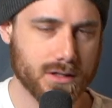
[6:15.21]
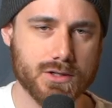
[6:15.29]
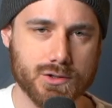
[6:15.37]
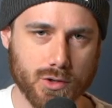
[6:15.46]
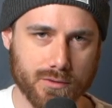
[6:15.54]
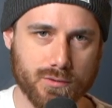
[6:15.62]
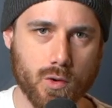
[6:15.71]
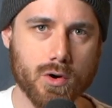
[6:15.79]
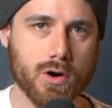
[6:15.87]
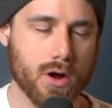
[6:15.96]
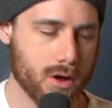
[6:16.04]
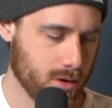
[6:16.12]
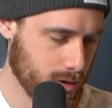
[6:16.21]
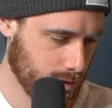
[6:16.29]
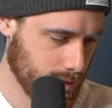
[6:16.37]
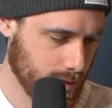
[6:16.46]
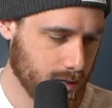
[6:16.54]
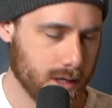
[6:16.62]
To our 4,
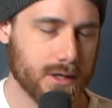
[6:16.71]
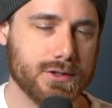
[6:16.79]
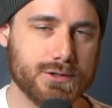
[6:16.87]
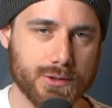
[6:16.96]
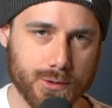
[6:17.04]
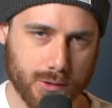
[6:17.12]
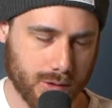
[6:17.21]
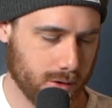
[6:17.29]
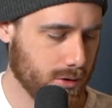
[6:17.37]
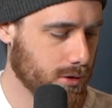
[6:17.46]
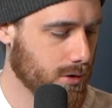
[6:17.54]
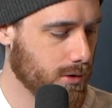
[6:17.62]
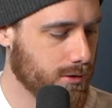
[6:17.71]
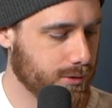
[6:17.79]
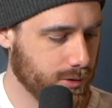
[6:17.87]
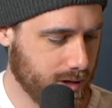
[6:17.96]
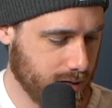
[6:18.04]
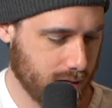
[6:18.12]
2,
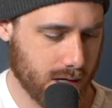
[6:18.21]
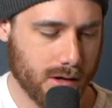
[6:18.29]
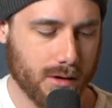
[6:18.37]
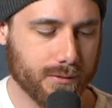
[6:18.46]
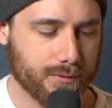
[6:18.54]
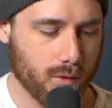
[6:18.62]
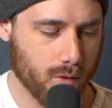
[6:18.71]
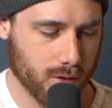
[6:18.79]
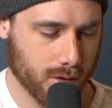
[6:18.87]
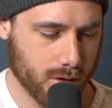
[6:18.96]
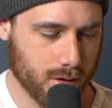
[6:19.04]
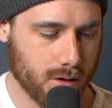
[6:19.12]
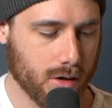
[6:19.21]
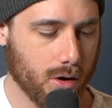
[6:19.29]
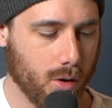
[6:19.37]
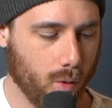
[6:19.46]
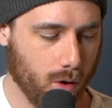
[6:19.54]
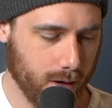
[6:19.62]
3, 4,
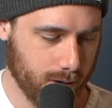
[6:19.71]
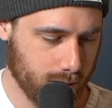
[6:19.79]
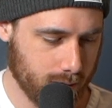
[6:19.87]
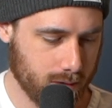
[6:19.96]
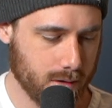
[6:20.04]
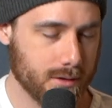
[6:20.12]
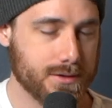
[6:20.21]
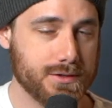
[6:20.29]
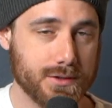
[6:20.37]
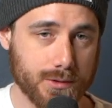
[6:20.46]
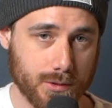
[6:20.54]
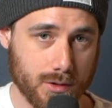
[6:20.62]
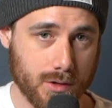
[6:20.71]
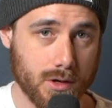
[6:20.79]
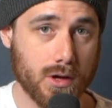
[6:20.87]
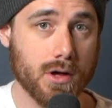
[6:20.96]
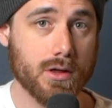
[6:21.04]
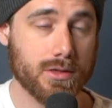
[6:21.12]
1, 2,
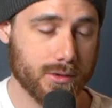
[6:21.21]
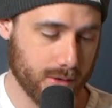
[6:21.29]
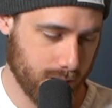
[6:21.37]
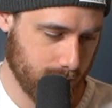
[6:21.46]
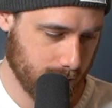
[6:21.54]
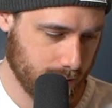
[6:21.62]
3,